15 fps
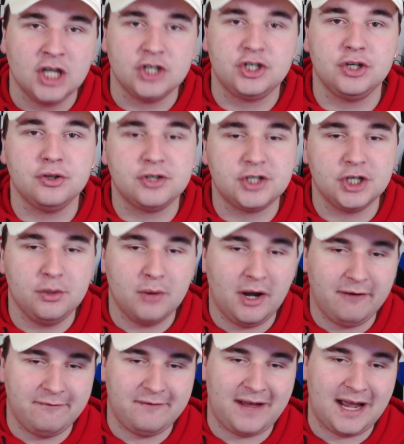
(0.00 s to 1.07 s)
due to
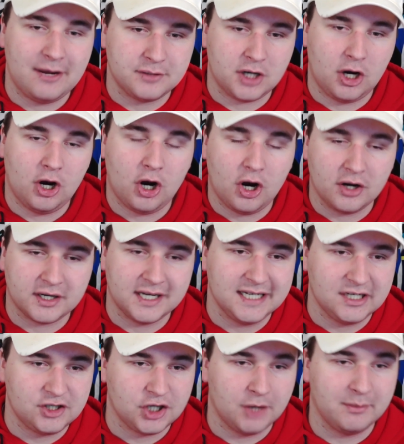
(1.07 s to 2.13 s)
a found heart
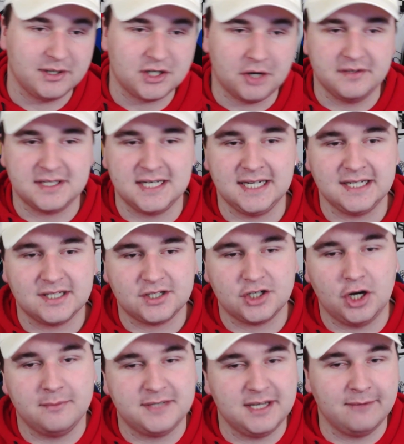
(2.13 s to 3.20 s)
condition, which obviously
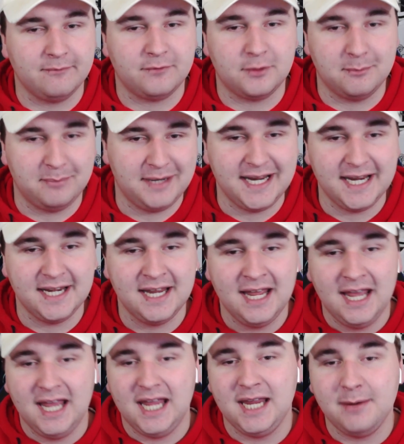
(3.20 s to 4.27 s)
stopped him from playing.
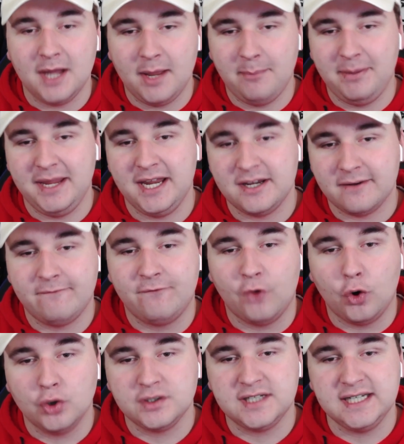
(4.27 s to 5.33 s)
He appeared
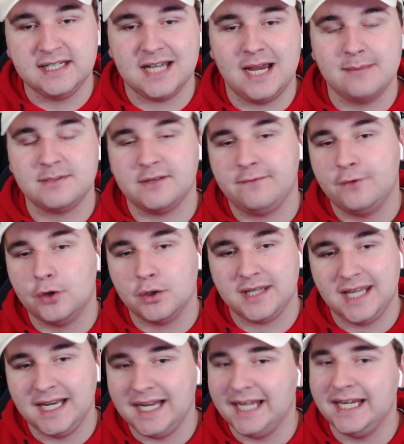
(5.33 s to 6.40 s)
14 times for
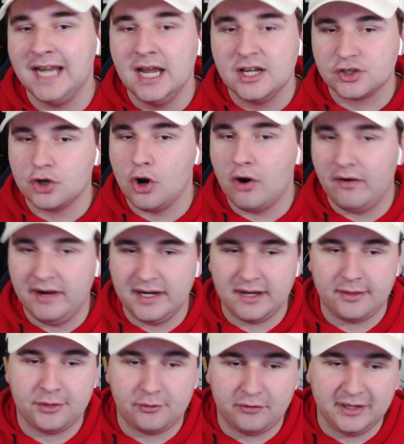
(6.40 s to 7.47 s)
Guinea, scoring
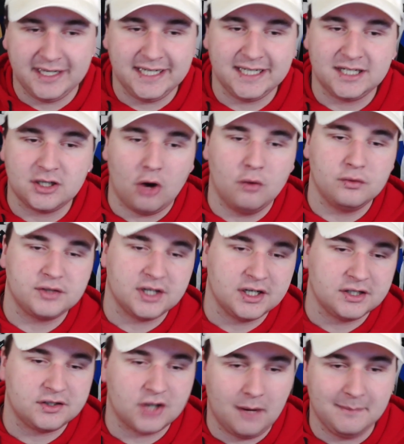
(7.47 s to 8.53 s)
3 goals, and
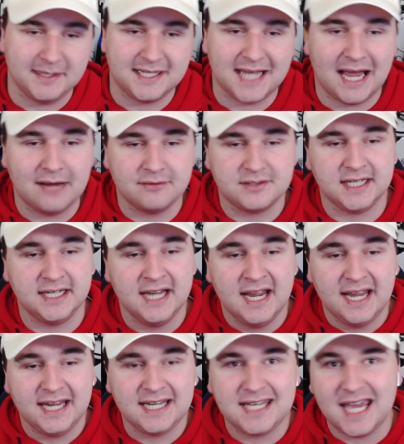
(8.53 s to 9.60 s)
at Derby County
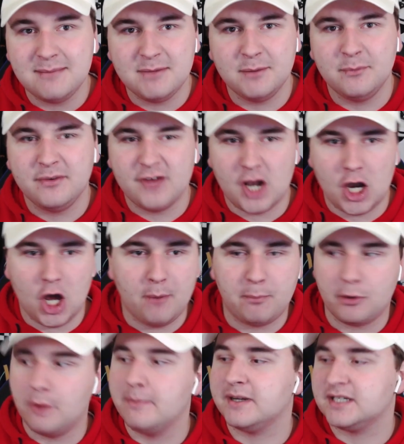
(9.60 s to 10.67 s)
he came in with a lot of
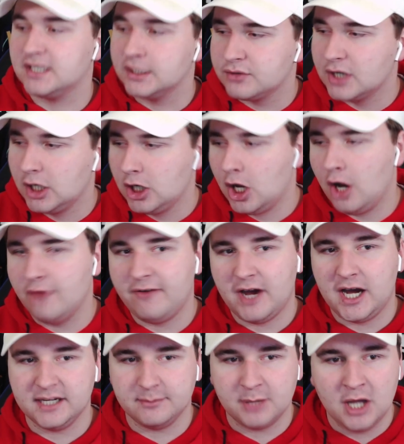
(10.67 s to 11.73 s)
promise, and there was a lot of
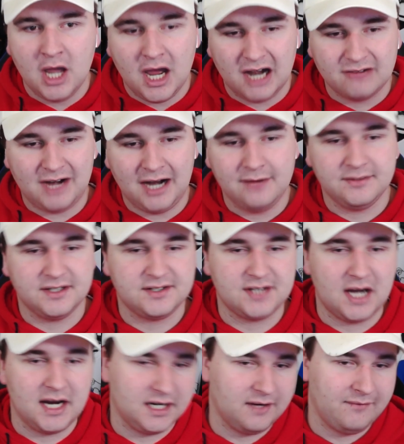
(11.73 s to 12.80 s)
hype around the
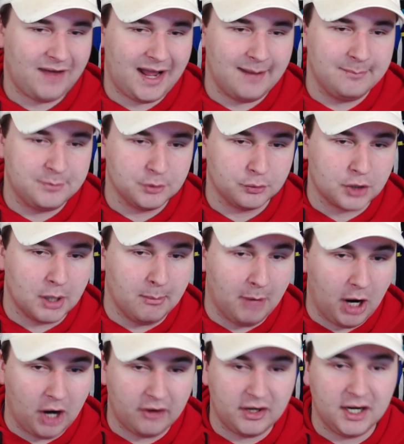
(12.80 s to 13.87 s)
signing of Abdul
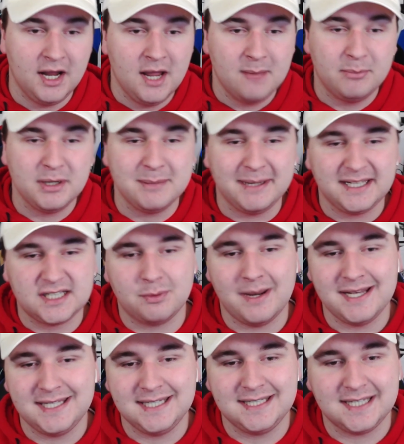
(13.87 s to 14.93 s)
Kamara, but he made
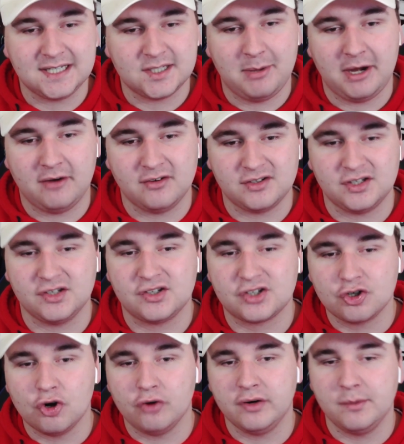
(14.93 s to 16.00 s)
26 appearances,
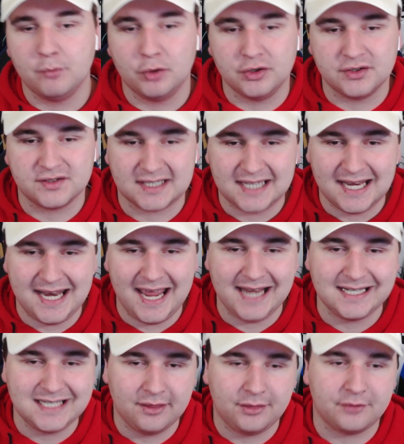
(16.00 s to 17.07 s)
scoring once,
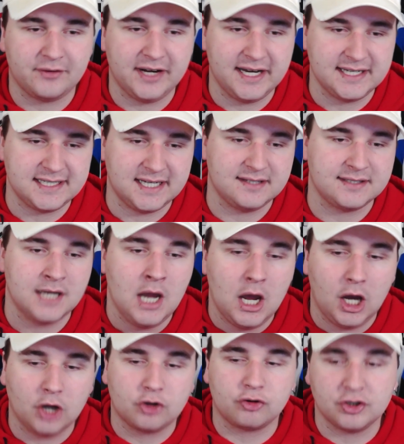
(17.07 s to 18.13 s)
collecting 3 assists
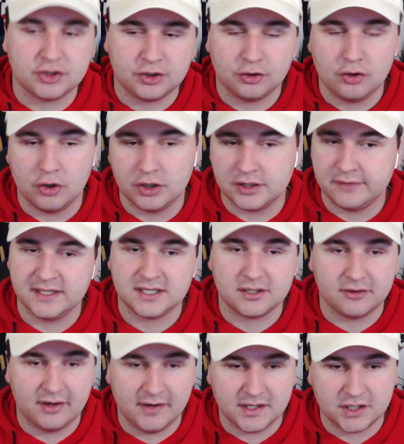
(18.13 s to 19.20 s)
across the course of his
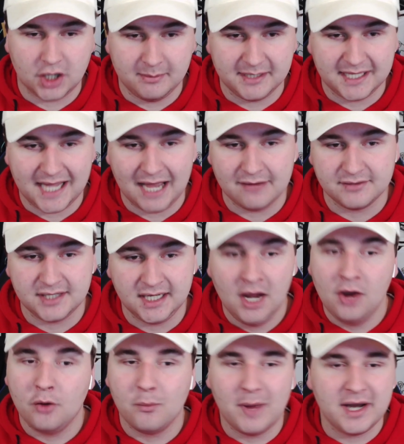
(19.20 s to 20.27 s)
career at Derby County.
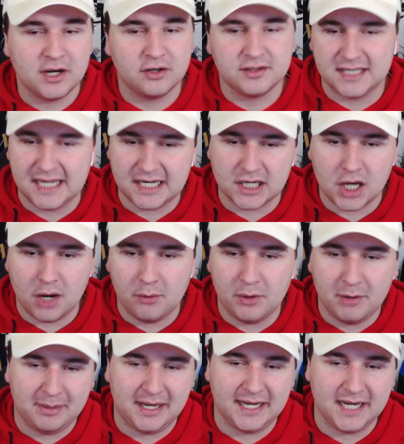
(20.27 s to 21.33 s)
Went on to then go
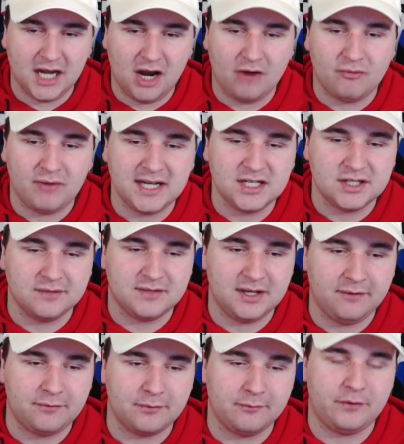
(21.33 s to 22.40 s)
and play at a range of
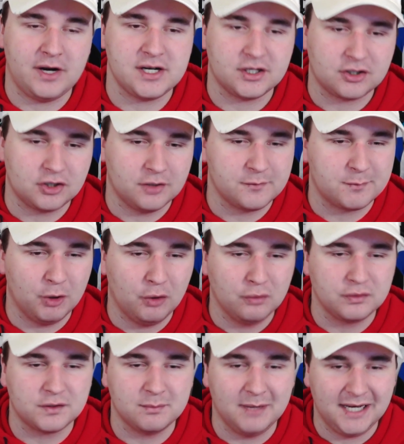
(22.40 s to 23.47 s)
different French clubs, but
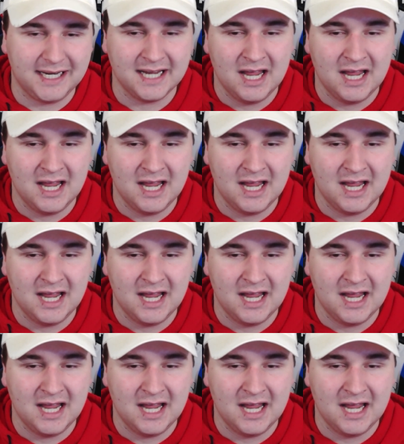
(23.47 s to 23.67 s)
ultimately